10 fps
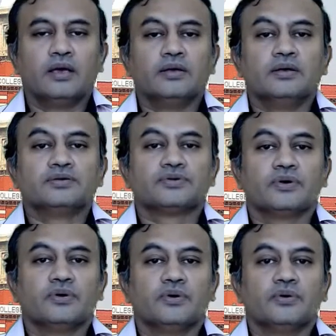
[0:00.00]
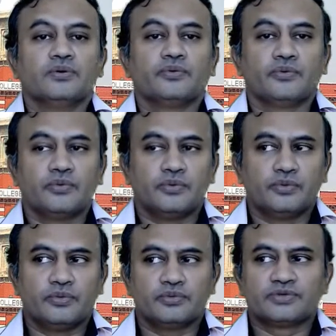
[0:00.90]
So
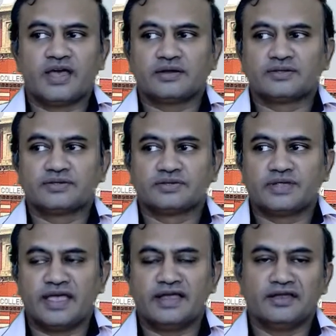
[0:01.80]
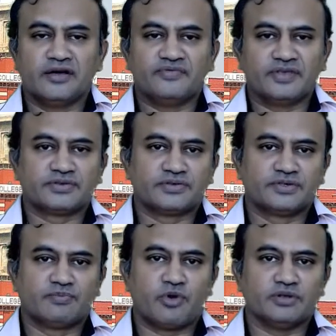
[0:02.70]
that's the end of this
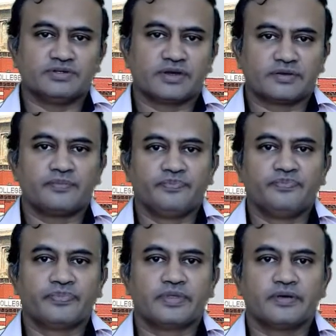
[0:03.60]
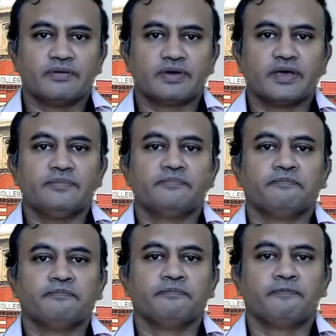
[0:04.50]
project. Okay.
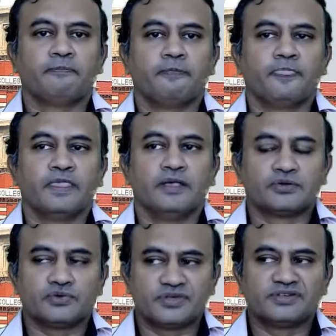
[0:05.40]
So this is